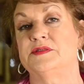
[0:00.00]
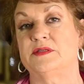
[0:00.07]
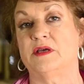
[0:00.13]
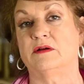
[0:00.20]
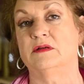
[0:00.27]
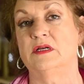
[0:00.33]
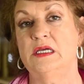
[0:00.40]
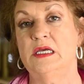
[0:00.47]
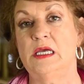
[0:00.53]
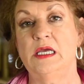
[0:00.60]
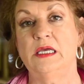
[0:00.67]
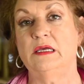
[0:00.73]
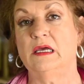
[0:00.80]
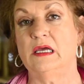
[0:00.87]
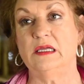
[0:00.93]
So,
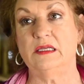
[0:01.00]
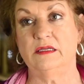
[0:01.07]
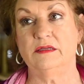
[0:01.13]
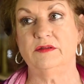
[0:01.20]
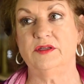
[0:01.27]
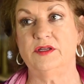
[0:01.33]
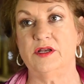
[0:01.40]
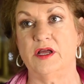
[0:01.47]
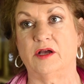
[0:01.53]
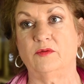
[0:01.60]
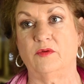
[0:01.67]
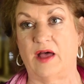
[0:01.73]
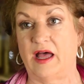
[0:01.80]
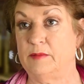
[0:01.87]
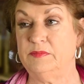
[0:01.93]

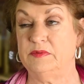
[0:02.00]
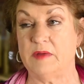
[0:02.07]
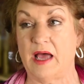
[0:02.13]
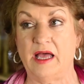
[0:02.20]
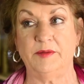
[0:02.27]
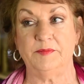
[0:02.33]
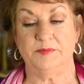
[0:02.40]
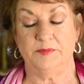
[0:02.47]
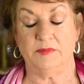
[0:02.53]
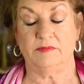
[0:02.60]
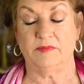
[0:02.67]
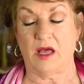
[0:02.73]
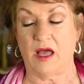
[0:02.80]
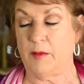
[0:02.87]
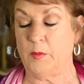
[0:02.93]

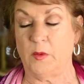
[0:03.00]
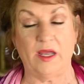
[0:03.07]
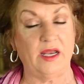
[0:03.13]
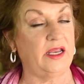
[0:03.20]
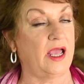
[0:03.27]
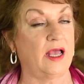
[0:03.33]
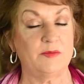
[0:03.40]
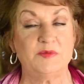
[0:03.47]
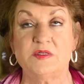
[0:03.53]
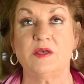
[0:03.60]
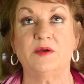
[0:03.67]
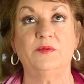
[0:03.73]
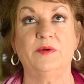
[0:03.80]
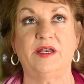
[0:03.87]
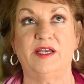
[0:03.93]
I'm ready. I'm
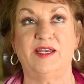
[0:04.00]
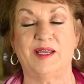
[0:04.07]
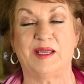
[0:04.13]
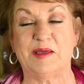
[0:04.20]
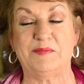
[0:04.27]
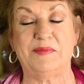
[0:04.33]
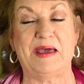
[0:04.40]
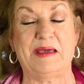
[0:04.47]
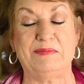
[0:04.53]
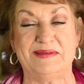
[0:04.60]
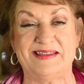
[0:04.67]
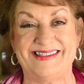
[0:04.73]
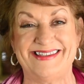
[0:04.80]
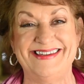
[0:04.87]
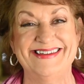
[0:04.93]
so ready to get back
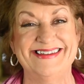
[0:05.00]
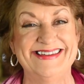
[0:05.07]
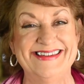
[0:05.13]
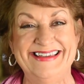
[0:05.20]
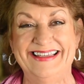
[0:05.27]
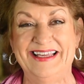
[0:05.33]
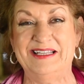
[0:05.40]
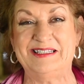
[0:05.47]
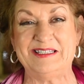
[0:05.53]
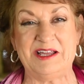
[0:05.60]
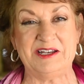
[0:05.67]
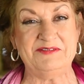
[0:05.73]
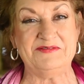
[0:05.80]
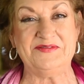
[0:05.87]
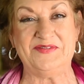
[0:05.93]
busy. It's
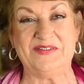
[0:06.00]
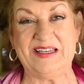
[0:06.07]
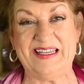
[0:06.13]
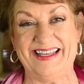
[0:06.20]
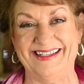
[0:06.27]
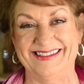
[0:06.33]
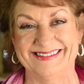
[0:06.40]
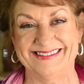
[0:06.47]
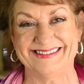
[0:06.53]
not even funny.